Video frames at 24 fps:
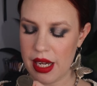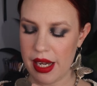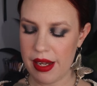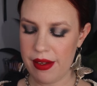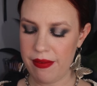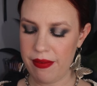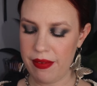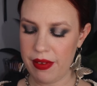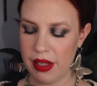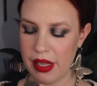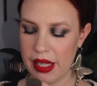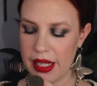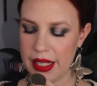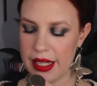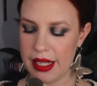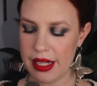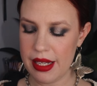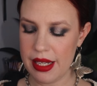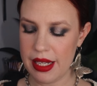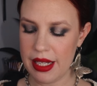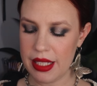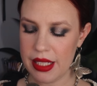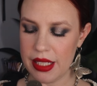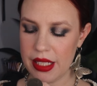I feel like
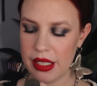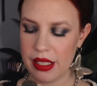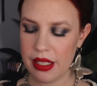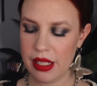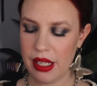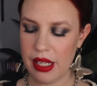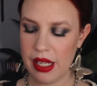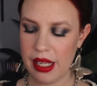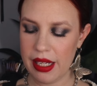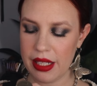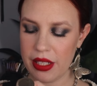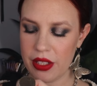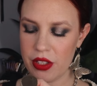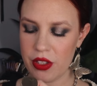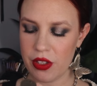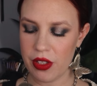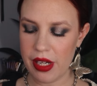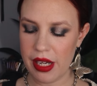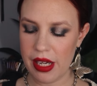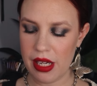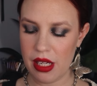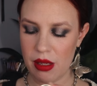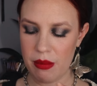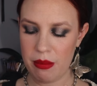it needs a little extra
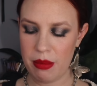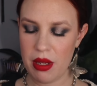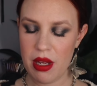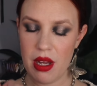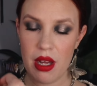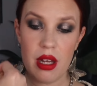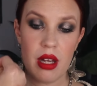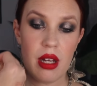help